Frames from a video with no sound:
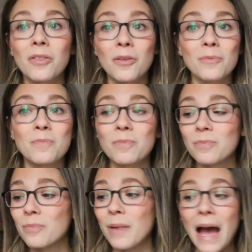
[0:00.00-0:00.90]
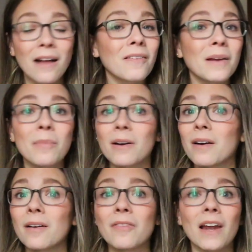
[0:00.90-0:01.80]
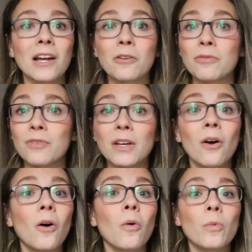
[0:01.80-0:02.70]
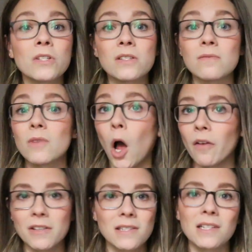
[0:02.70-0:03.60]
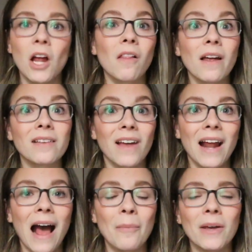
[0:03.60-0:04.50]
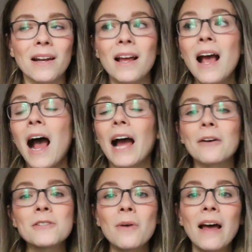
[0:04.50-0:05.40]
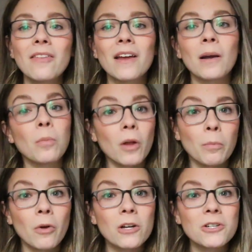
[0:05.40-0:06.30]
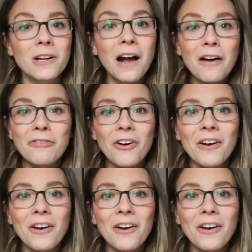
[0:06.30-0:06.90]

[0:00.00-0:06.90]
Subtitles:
the back labor that I could feel was obviously not letting that happen. I also had like a blood pressure cuff